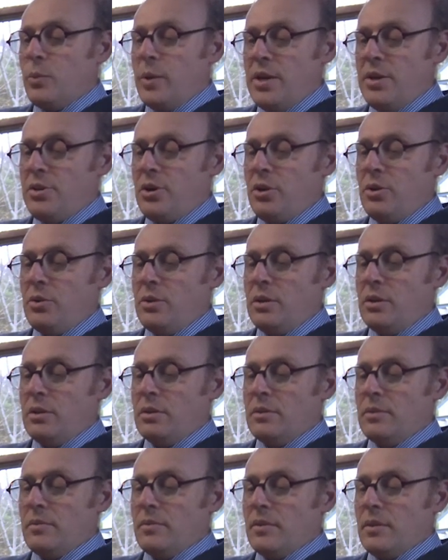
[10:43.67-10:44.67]
window
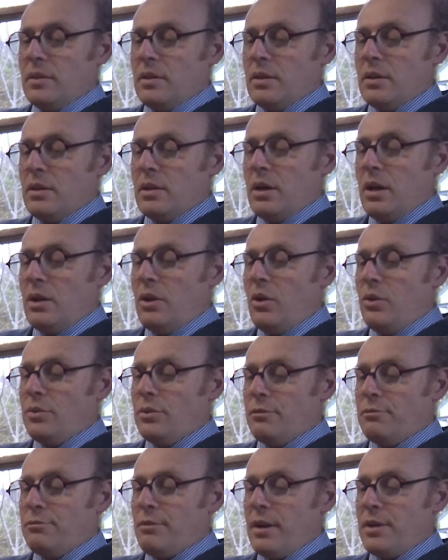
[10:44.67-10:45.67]
along
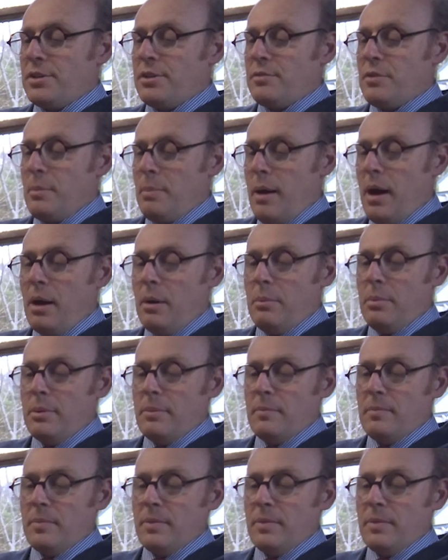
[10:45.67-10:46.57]
the front of the pub,